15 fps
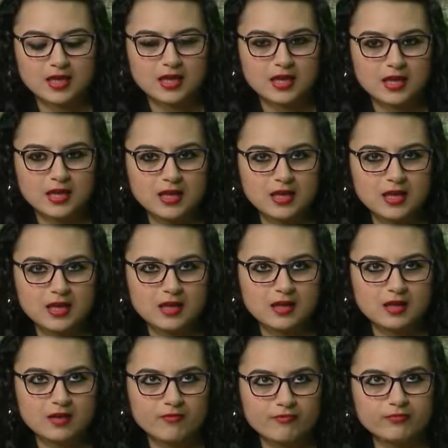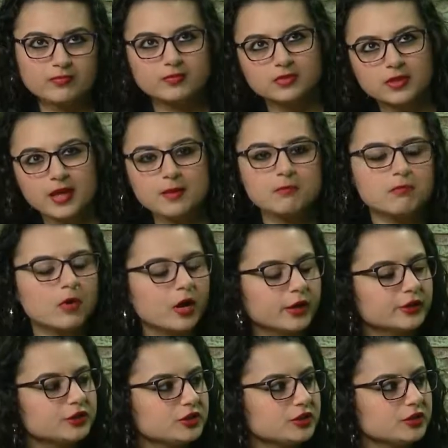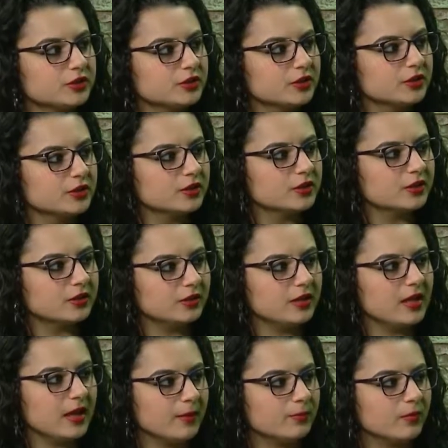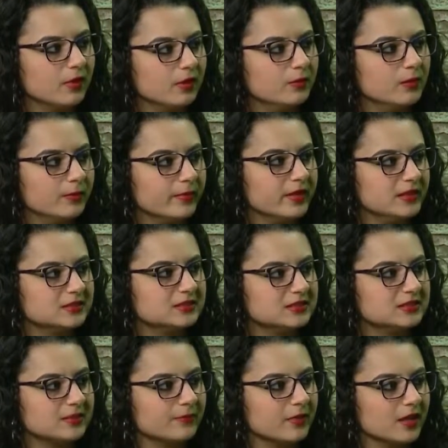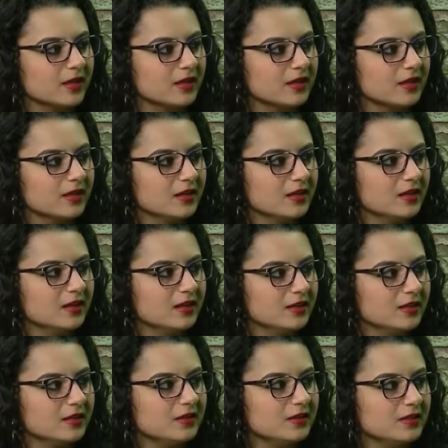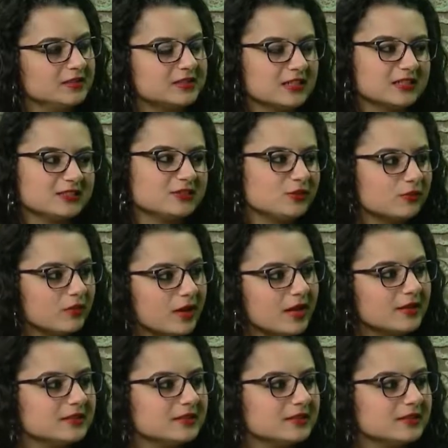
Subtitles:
Late March, early April, we might see something. He still has to run.